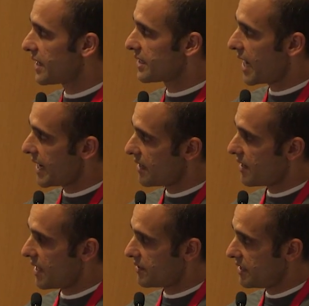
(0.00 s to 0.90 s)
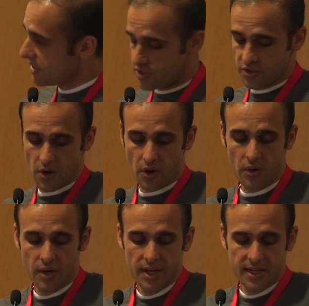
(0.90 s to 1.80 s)
and
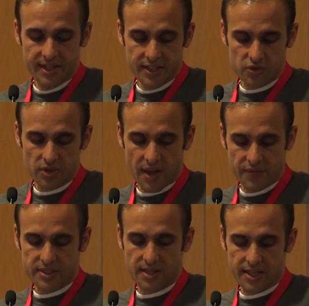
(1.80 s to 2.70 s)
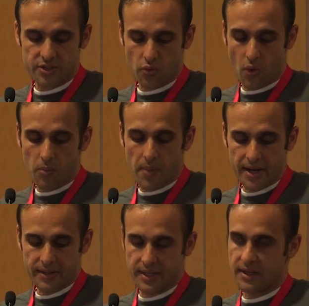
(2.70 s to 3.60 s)
Istio needs to have this cluster role
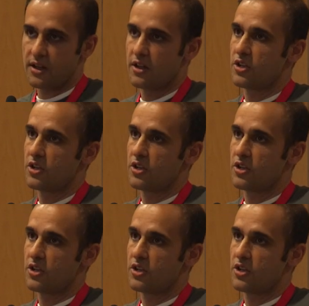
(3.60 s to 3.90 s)
binding